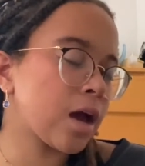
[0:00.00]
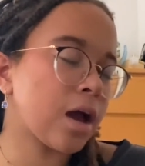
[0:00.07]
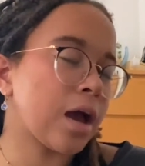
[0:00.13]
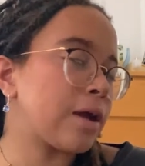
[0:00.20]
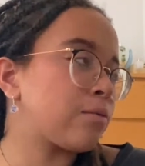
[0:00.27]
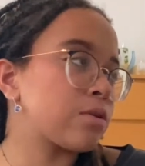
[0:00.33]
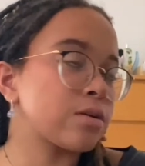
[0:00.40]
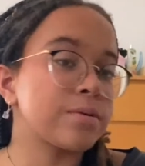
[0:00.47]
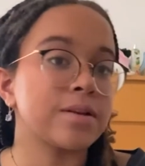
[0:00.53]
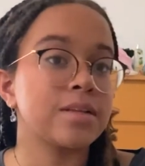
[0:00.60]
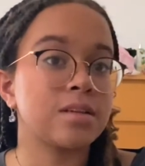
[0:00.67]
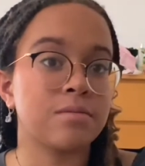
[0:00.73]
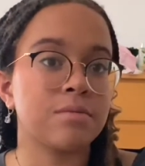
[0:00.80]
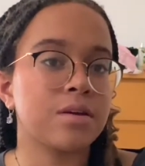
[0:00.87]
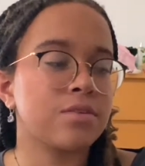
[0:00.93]
I want to read it
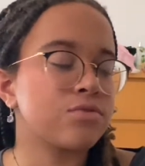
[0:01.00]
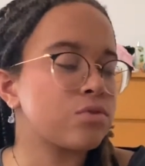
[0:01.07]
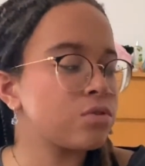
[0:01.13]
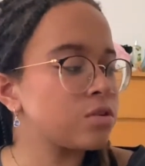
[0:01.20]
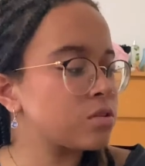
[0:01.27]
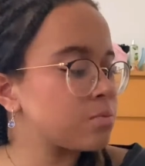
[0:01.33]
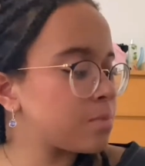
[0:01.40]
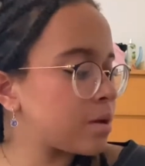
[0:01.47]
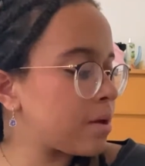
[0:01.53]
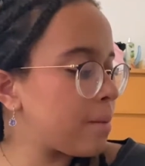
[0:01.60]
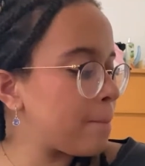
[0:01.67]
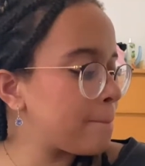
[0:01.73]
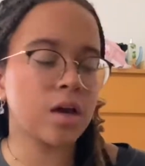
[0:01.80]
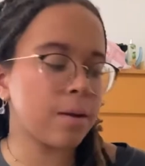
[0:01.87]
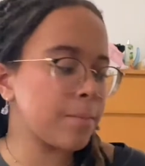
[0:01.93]
someday, of course, but
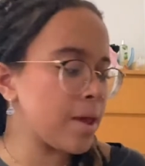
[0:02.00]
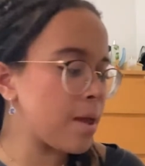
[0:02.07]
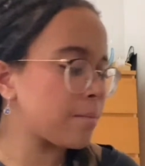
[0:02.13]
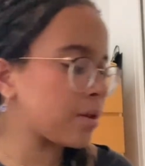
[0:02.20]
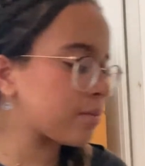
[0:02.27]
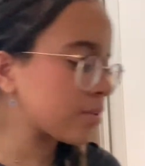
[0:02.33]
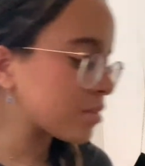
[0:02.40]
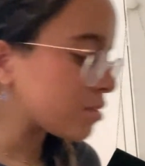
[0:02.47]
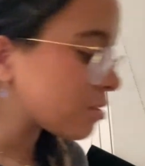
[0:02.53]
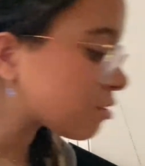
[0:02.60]
this is